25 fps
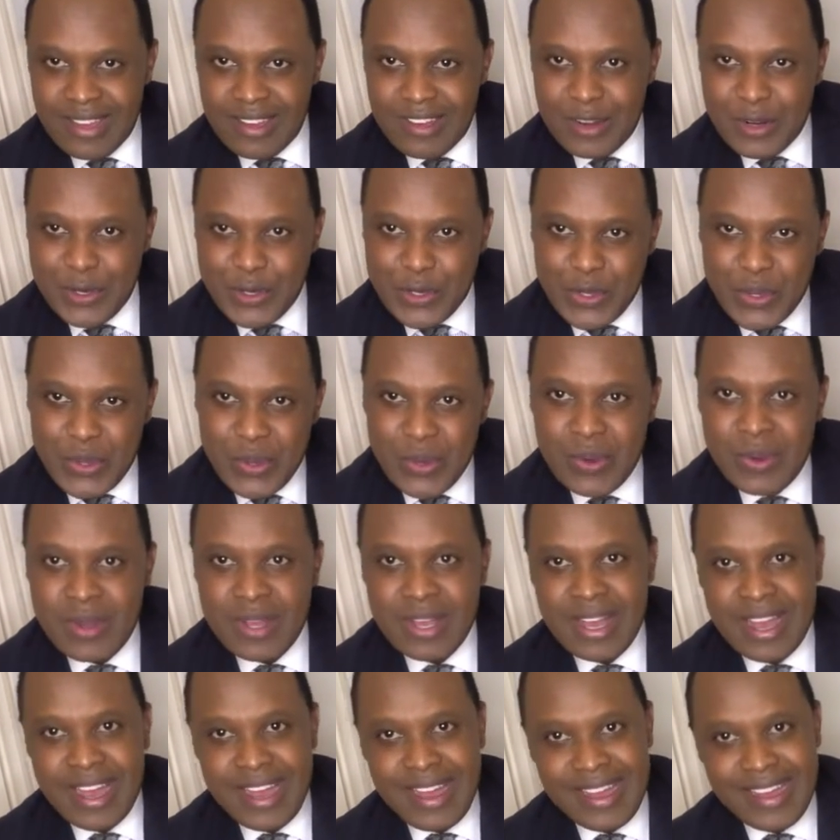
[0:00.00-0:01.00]
also
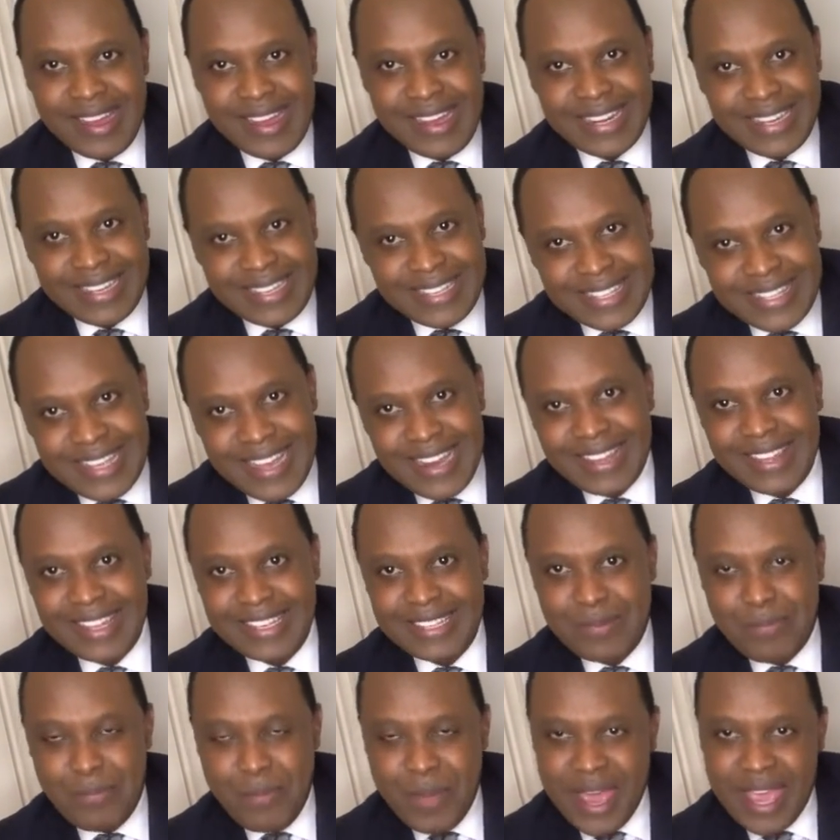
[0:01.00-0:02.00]
understand
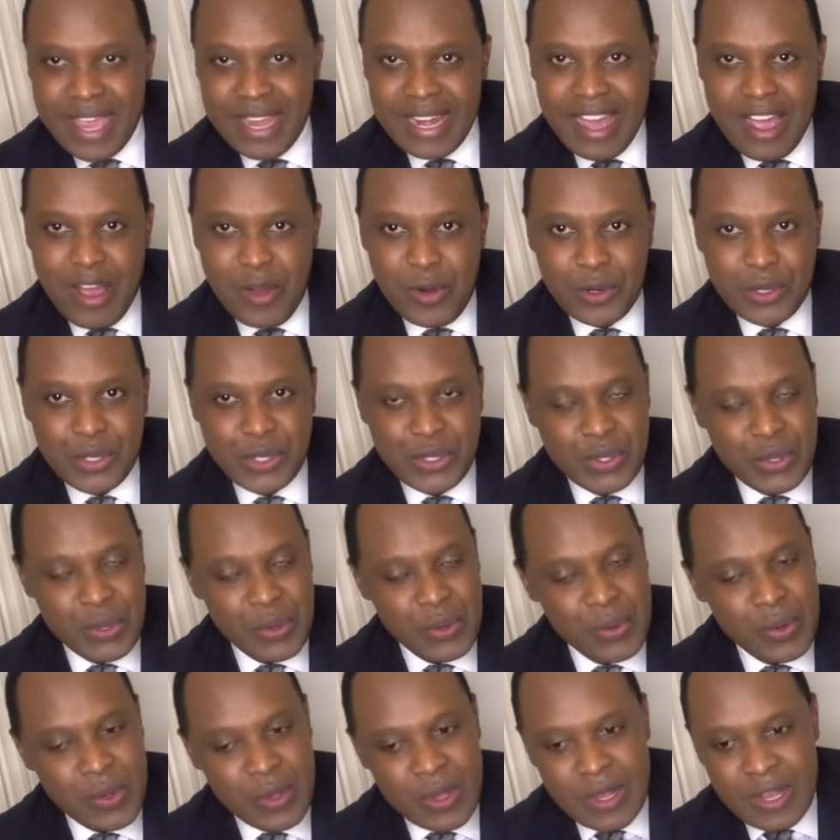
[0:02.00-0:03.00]
that men are
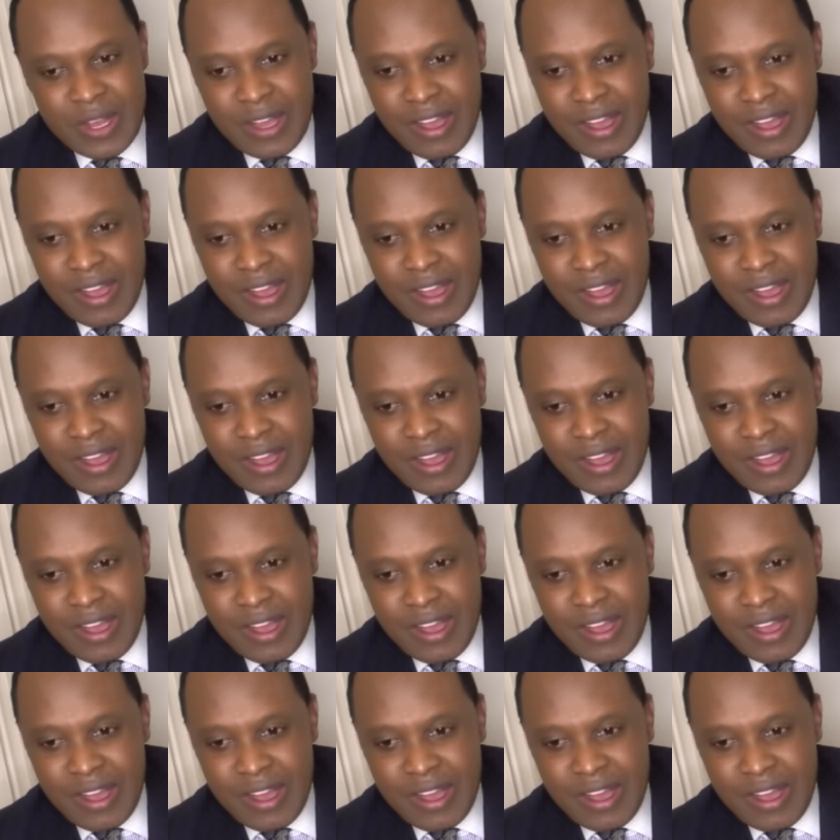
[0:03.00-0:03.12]
also